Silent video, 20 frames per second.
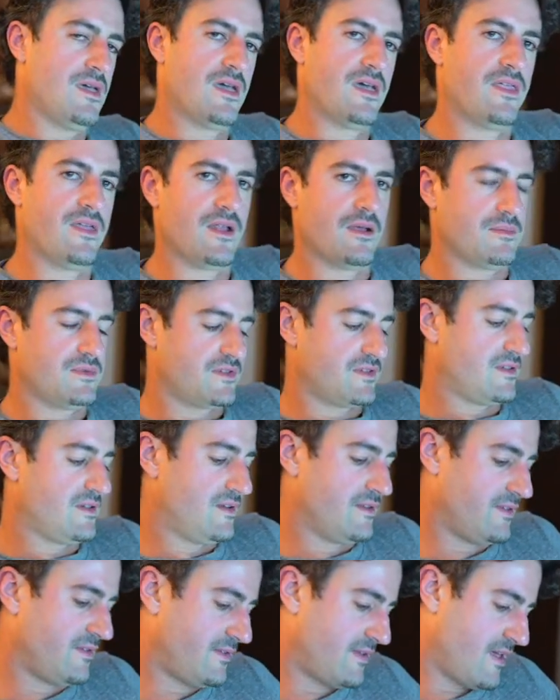and I'm just
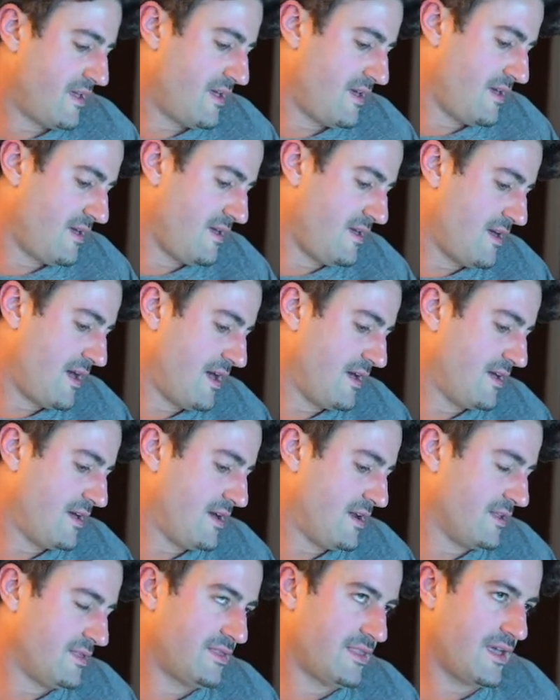gonna say I
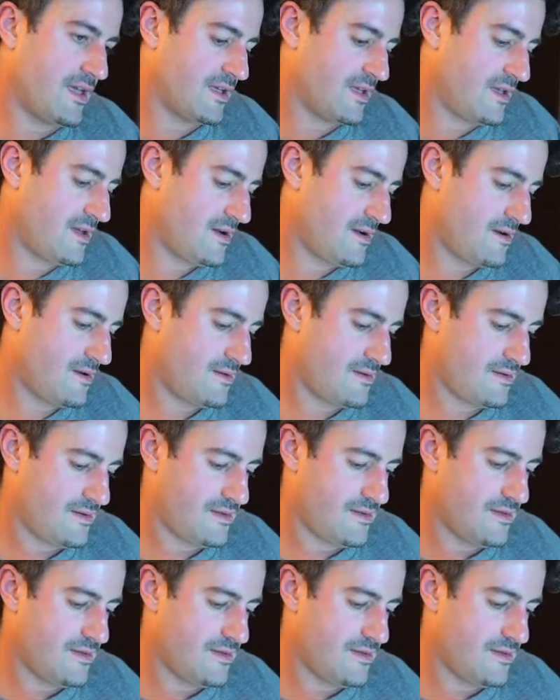got a thing here,